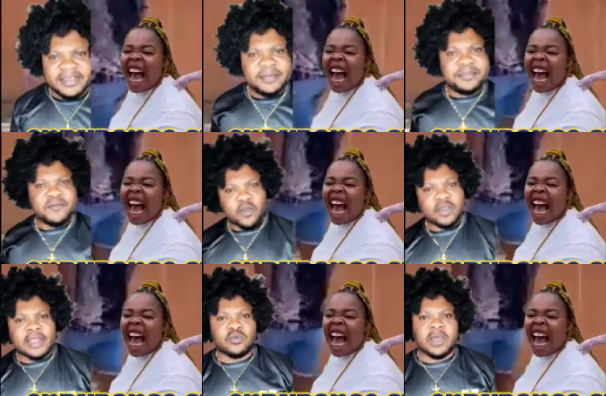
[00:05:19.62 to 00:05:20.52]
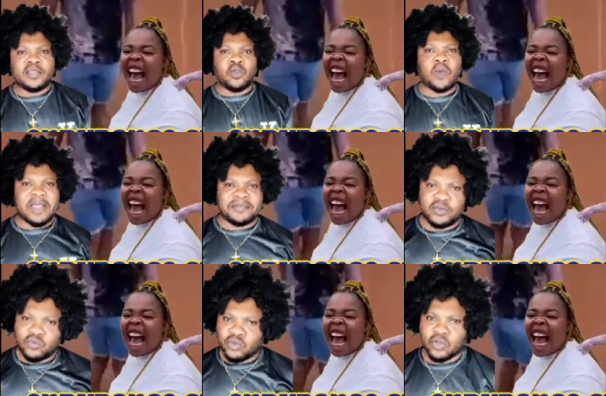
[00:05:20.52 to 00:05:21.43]
Speaker 1: not call them say she
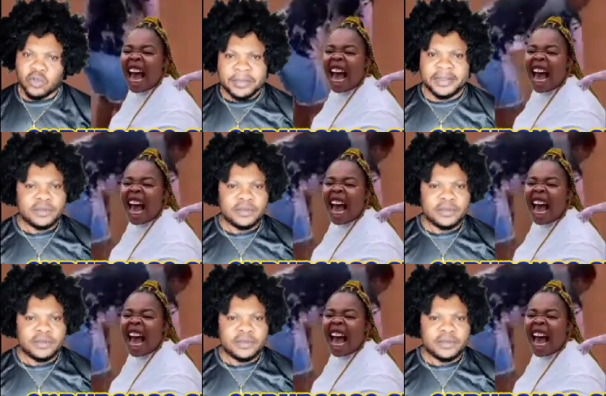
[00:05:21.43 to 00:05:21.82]
dey come and say